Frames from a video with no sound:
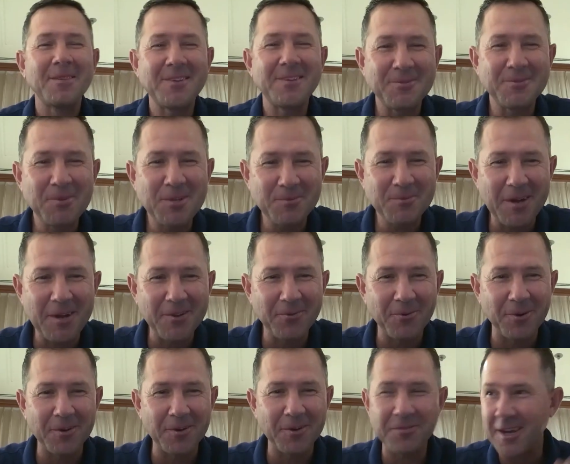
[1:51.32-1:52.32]
Geez, which one
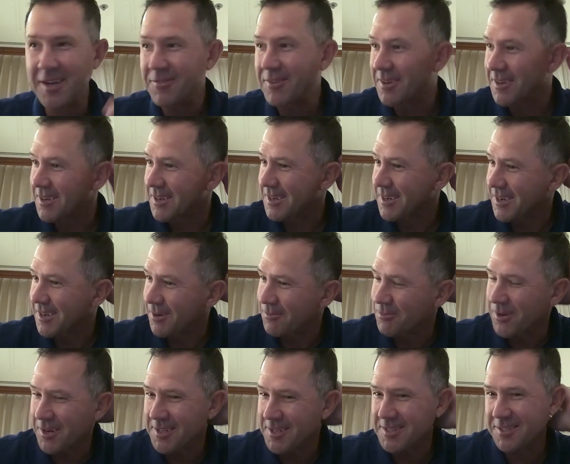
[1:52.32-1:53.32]
do I favour?
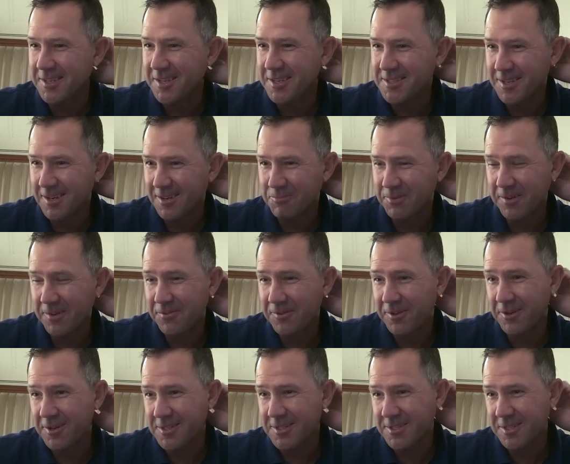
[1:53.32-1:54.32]
I'm definitely going to